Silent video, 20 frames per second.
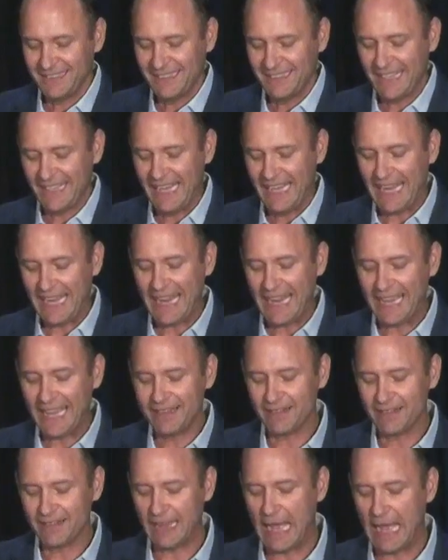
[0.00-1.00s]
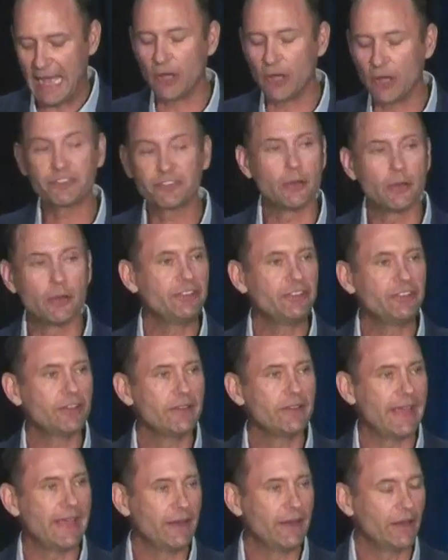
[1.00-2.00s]
And I'll also mention
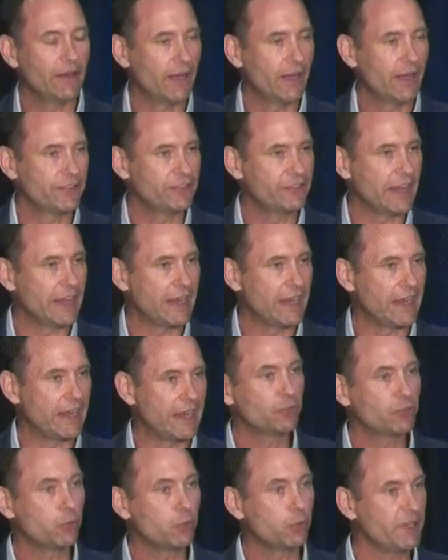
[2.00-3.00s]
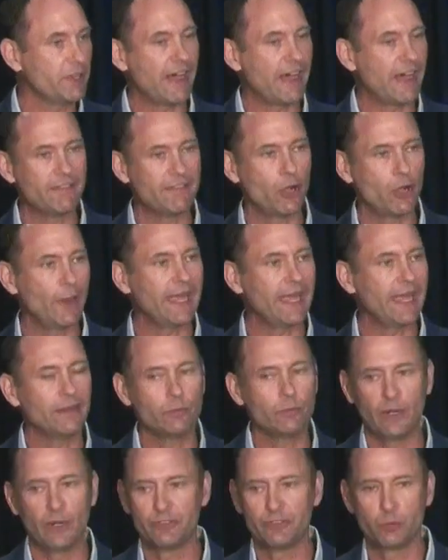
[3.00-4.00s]
that Senate Bill 2508,
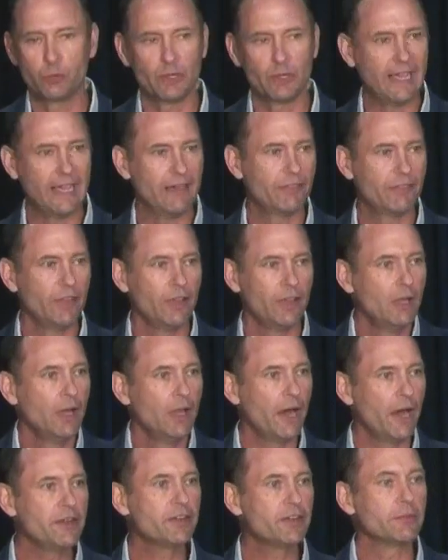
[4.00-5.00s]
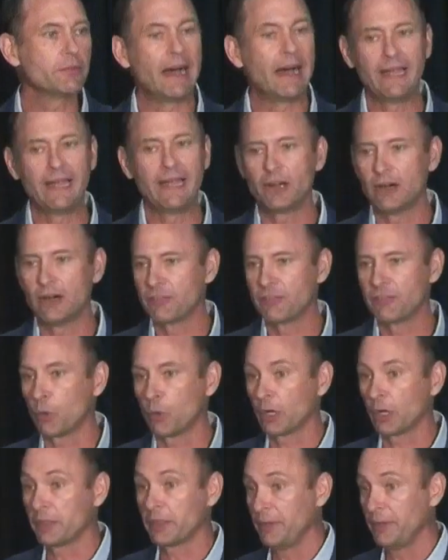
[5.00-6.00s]
which would have undermined all of the
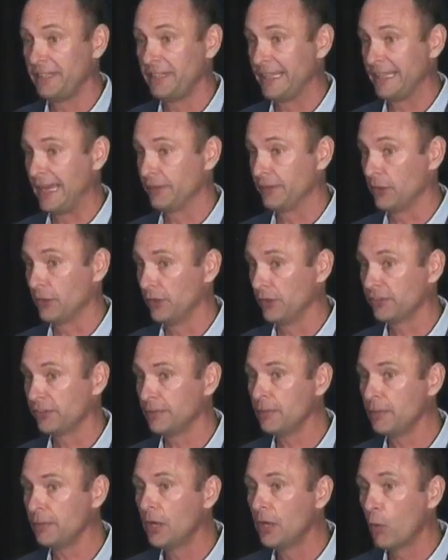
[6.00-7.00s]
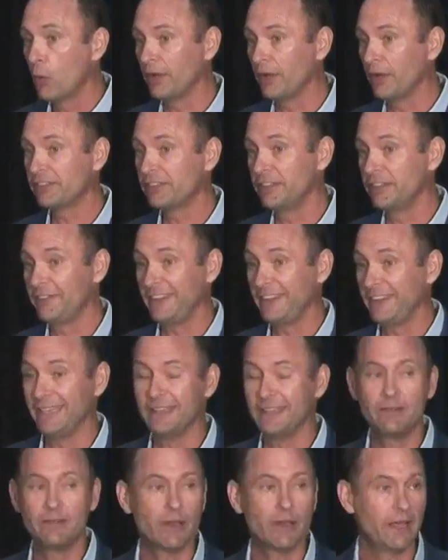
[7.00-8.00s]
work that we did on LOSM, was
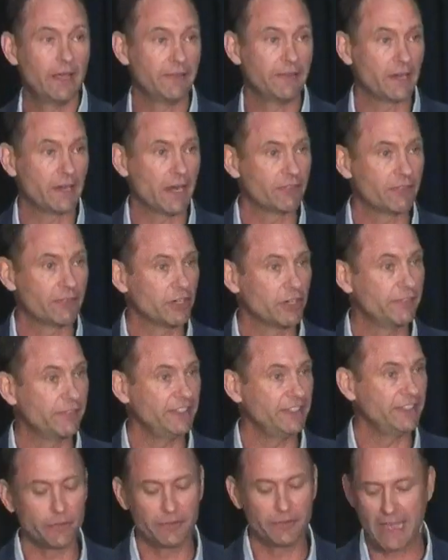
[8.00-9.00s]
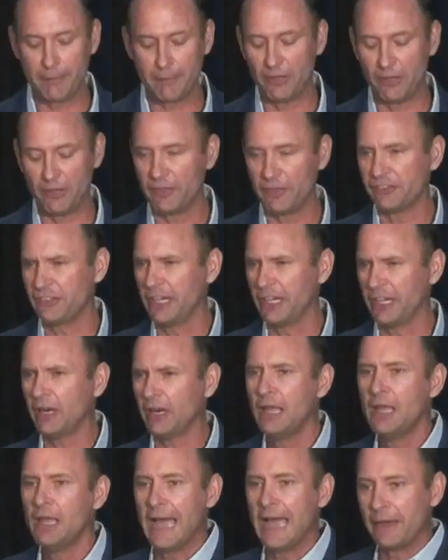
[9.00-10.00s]
defeated, and the governor vetoed that bill this year.
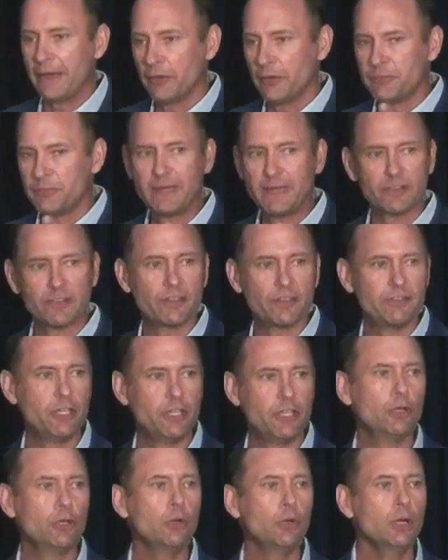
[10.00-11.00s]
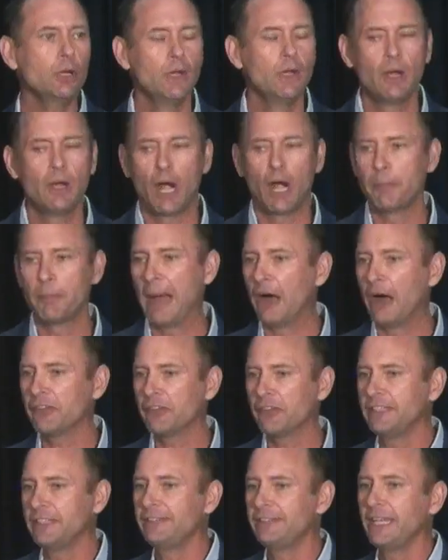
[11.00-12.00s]
And it was because of you, our
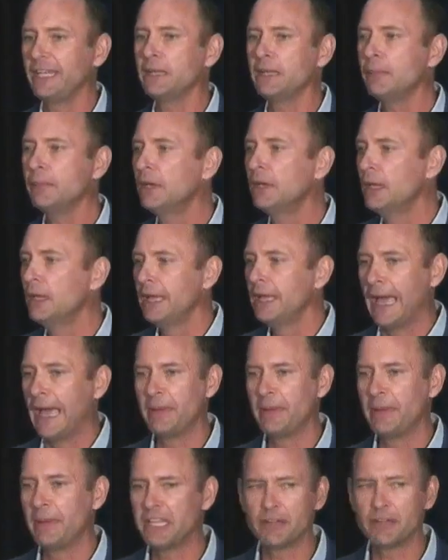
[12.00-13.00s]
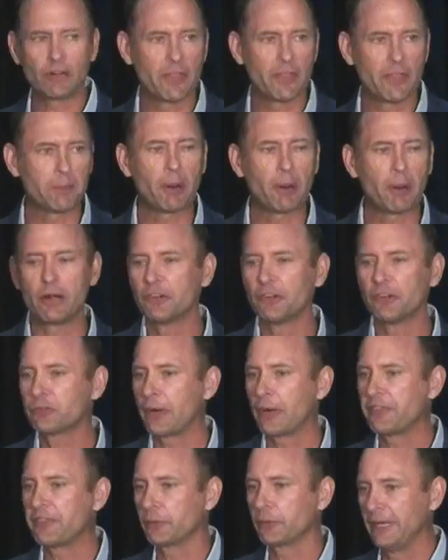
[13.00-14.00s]
policy team, and many of our other partners
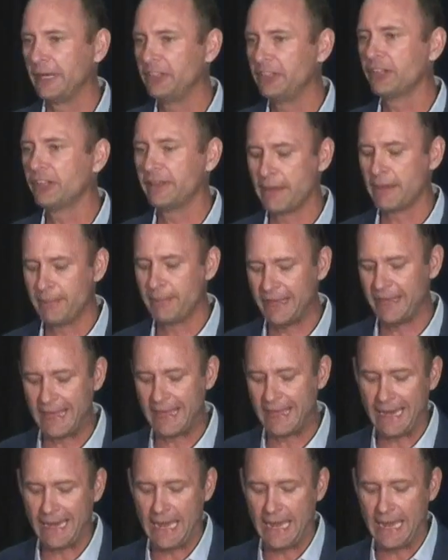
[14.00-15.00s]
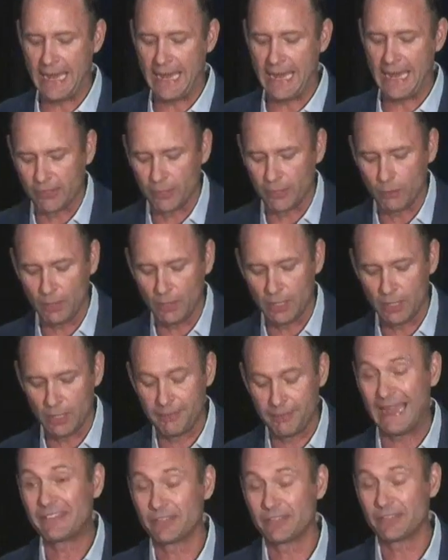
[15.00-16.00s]
throughout the region that made that happen. So
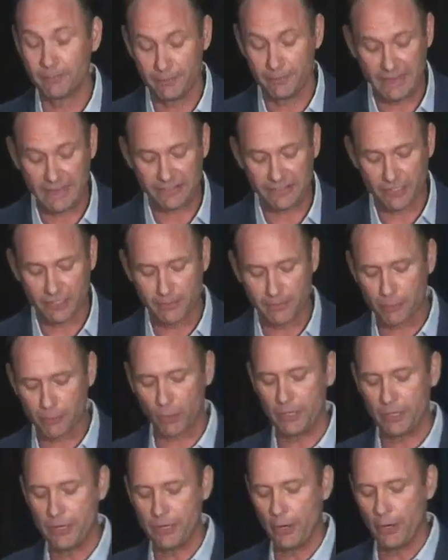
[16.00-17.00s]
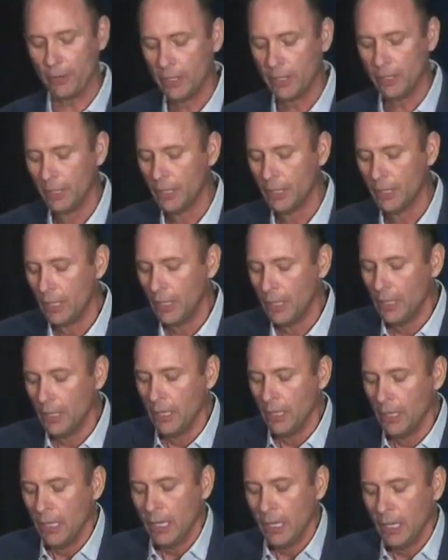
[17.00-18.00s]
that's an important note.
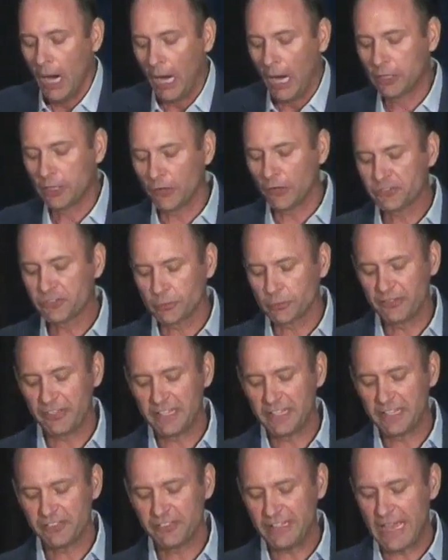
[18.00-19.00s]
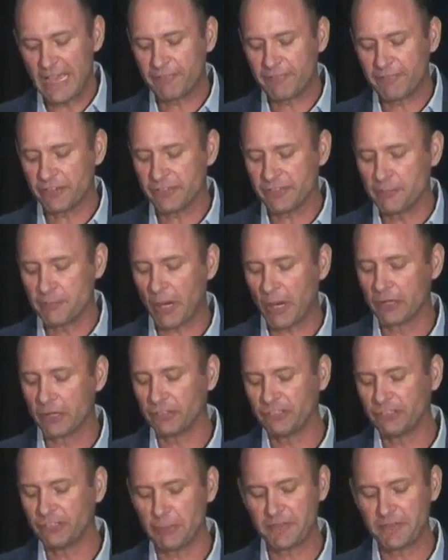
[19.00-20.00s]
Our coastal resiliency efforts in
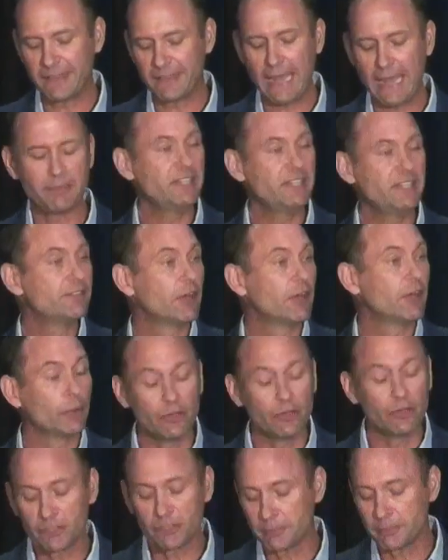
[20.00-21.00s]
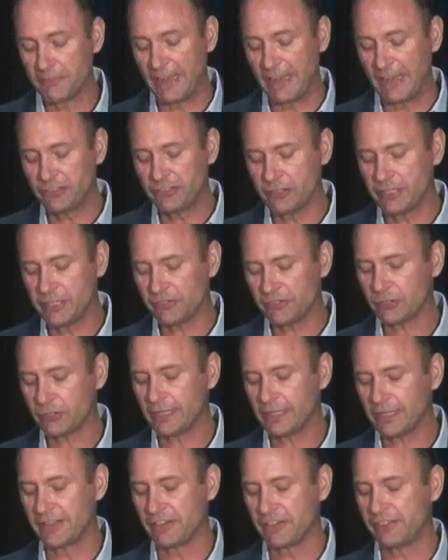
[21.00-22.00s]
partnership with the Captiva Erosion Prevention District
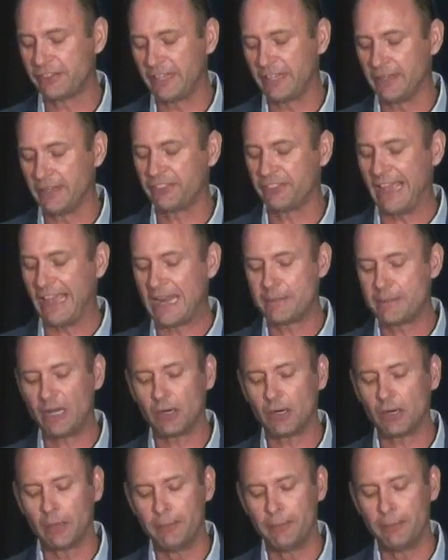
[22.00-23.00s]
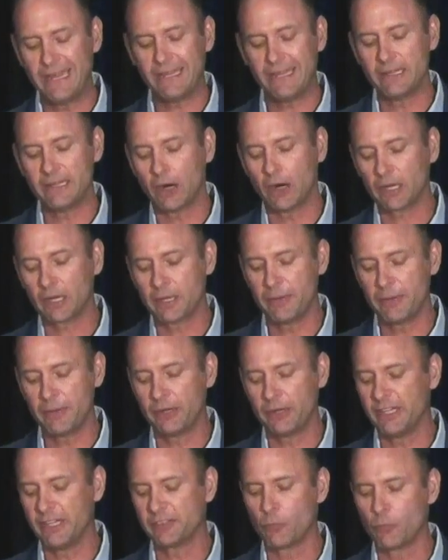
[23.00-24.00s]
and the city of Sanibel are making our
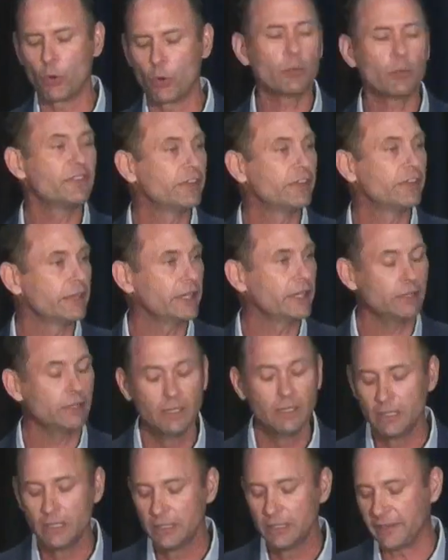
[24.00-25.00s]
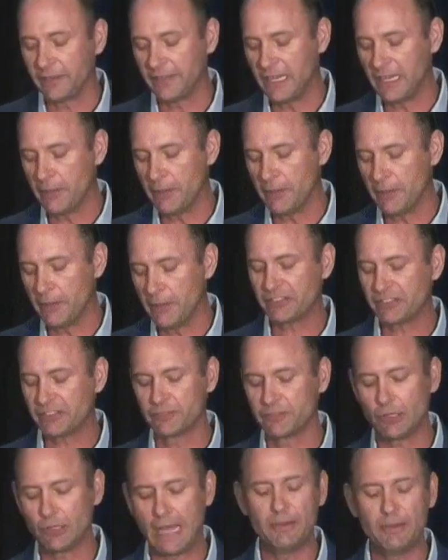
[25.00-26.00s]
communities more resilient to the impacts of
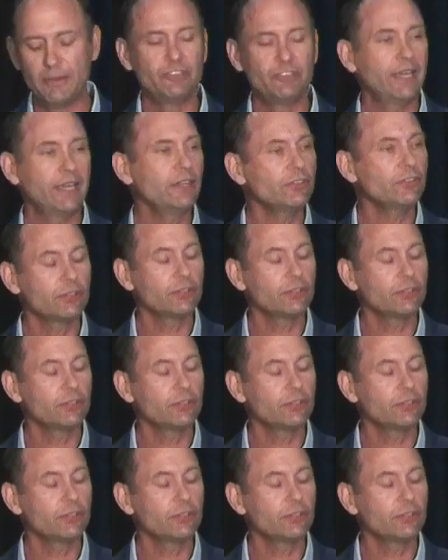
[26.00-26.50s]
climate change.